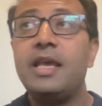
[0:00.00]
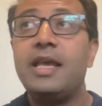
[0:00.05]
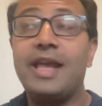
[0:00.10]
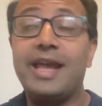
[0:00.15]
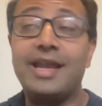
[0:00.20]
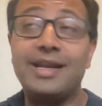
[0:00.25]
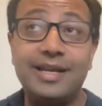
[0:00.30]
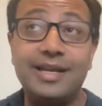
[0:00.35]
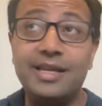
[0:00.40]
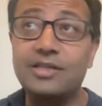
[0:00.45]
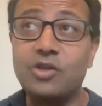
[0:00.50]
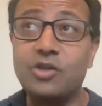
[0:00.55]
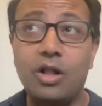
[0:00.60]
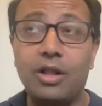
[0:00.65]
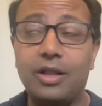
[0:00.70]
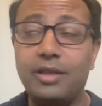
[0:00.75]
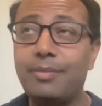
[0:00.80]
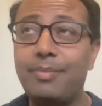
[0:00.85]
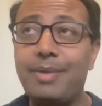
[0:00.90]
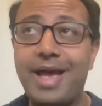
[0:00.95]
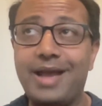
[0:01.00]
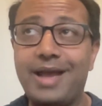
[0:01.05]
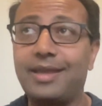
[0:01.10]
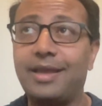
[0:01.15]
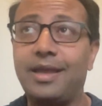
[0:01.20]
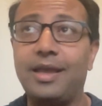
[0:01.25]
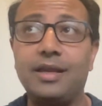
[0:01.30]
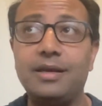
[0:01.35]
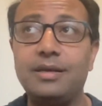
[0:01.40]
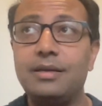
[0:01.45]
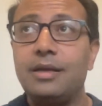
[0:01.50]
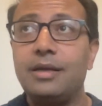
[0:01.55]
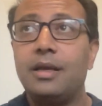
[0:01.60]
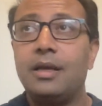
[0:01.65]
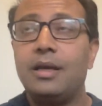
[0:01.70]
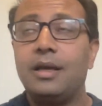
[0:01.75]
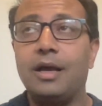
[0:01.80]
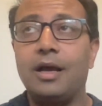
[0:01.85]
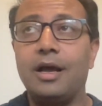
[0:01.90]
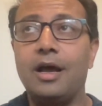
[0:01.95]
and it is all on the back end.
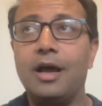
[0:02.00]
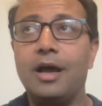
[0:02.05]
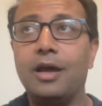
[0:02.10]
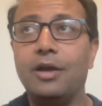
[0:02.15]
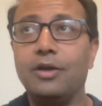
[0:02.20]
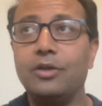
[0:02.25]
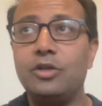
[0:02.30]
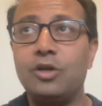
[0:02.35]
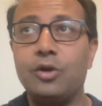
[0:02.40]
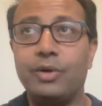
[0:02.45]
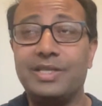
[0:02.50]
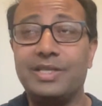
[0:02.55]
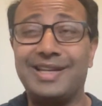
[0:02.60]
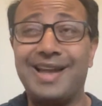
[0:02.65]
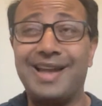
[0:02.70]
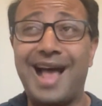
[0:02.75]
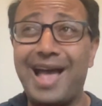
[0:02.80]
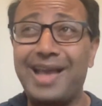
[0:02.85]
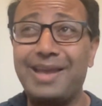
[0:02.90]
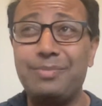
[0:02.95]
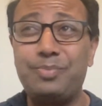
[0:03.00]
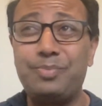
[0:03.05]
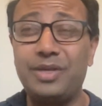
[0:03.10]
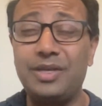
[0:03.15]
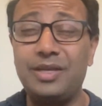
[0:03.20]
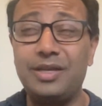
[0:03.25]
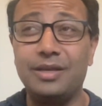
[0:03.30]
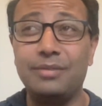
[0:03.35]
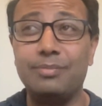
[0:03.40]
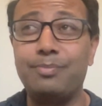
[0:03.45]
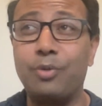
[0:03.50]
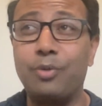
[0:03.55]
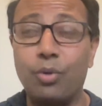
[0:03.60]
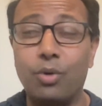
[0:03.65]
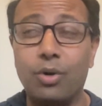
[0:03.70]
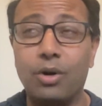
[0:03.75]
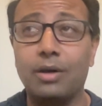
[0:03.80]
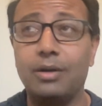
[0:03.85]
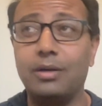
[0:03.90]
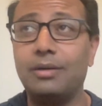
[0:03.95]
It's an IP and
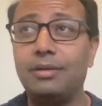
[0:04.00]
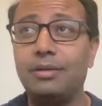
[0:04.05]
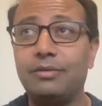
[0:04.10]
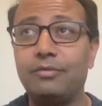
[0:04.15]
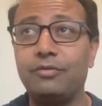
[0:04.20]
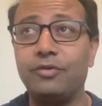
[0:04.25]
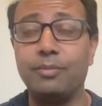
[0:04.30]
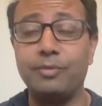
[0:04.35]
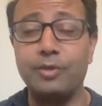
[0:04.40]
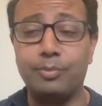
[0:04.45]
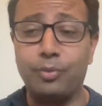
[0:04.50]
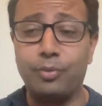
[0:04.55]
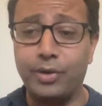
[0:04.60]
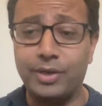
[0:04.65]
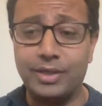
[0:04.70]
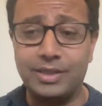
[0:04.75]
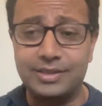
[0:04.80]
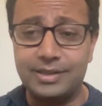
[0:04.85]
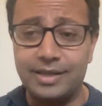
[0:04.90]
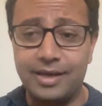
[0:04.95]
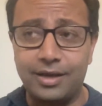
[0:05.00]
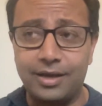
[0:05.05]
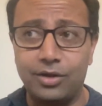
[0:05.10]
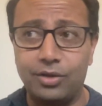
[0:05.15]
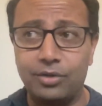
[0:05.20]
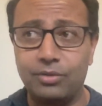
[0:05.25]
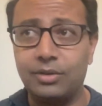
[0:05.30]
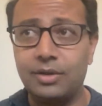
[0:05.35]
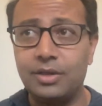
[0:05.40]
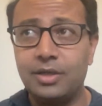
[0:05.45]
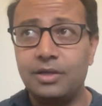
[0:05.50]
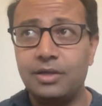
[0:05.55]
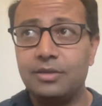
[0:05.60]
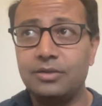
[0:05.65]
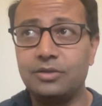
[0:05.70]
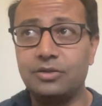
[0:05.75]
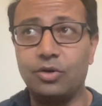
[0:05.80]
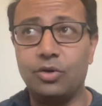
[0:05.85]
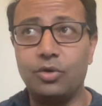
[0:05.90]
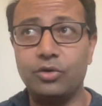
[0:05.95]
port from the point of sale.
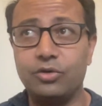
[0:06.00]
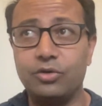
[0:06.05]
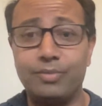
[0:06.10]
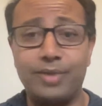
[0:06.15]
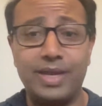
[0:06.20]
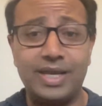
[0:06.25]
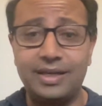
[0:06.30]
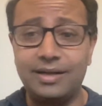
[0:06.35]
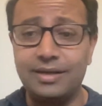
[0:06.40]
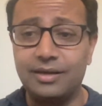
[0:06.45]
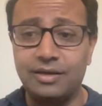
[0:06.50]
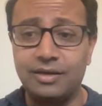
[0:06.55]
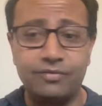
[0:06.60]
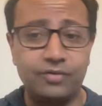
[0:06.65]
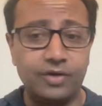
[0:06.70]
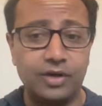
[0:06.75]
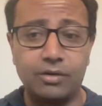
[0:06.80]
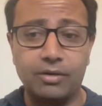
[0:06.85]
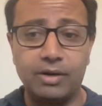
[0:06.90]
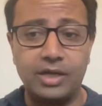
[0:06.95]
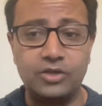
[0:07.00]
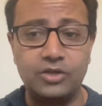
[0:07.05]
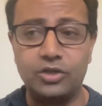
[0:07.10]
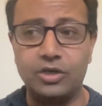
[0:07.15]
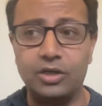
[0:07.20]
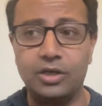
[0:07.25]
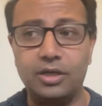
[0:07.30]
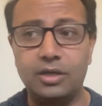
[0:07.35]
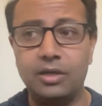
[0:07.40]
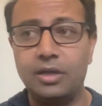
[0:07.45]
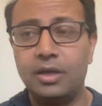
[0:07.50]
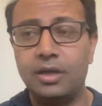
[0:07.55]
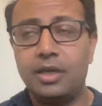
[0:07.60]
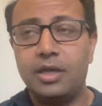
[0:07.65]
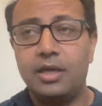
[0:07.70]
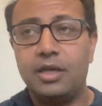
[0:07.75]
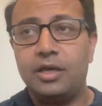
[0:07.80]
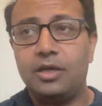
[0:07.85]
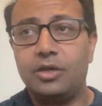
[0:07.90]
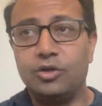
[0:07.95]
So you're making a configuration,
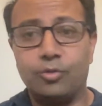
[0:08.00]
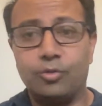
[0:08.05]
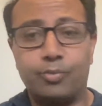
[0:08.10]
you're